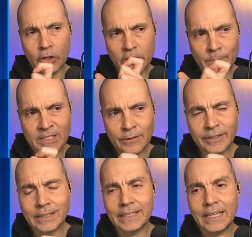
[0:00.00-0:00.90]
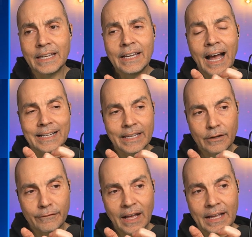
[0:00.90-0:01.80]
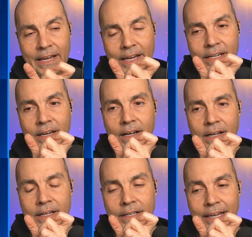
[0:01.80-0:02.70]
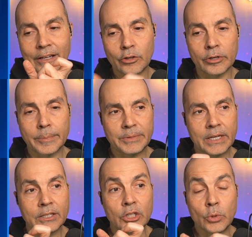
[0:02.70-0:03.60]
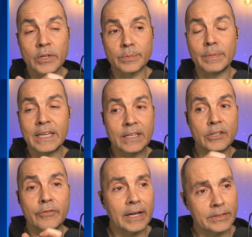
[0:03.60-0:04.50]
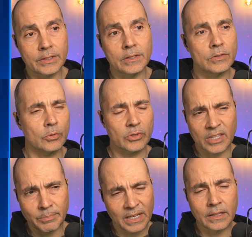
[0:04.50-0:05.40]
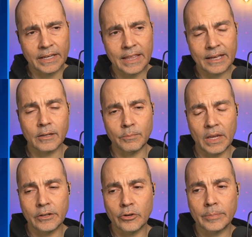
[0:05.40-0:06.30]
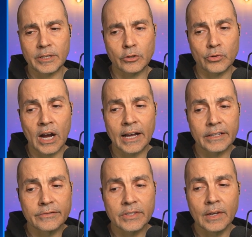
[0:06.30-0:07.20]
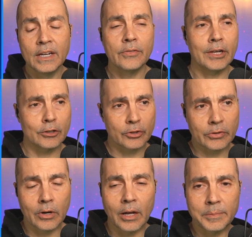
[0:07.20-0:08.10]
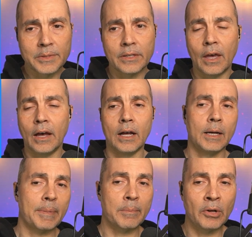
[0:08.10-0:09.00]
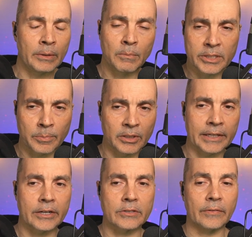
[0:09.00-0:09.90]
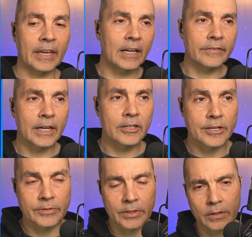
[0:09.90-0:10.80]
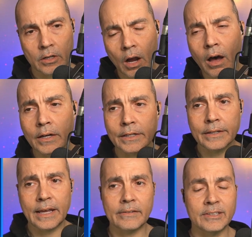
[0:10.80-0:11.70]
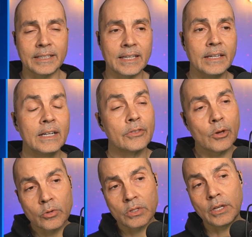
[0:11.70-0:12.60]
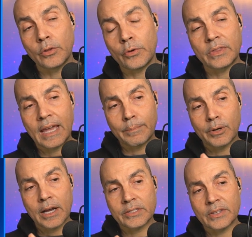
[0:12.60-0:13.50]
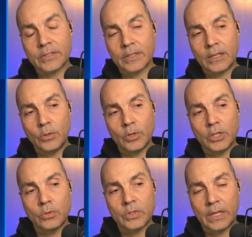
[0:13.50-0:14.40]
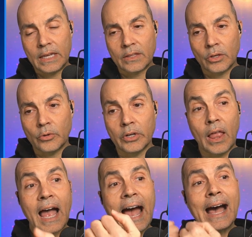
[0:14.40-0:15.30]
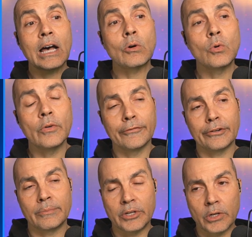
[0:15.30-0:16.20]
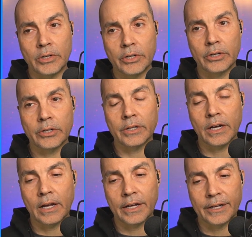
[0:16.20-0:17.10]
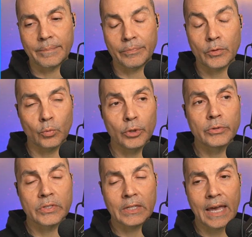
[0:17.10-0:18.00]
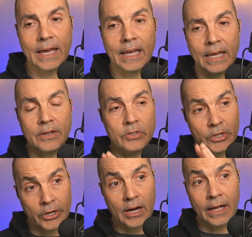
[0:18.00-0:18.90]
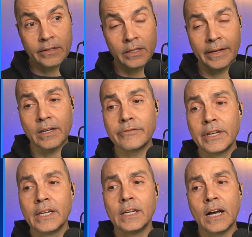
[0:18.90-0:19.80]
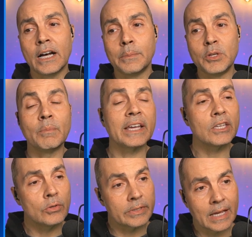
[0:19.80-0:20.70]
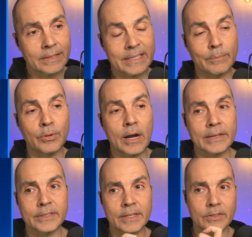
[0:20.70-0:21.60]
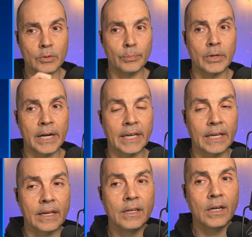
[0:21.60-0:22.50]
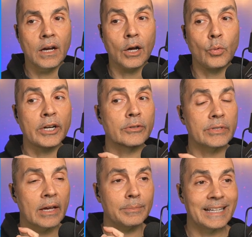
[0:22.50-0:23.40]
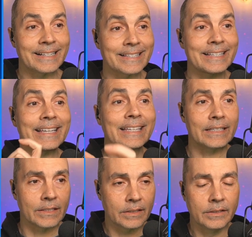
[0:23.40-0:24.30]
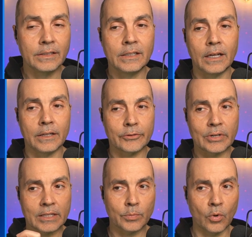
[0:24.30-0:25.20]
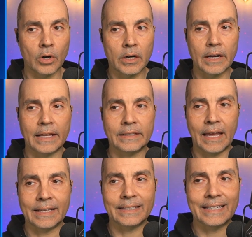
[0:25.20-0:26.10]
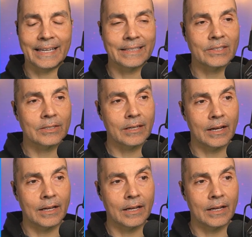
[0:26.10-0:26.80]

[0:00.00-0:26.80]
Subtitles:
specifically identified encrypted USB devices or something like that, encrypted drives that are scrubbed by multiple layers of antivirus and are audited heavily. That process that you would use to get the CRIL out from your root CA secure enclave, you might use that same process to bring Windows updates in transport and get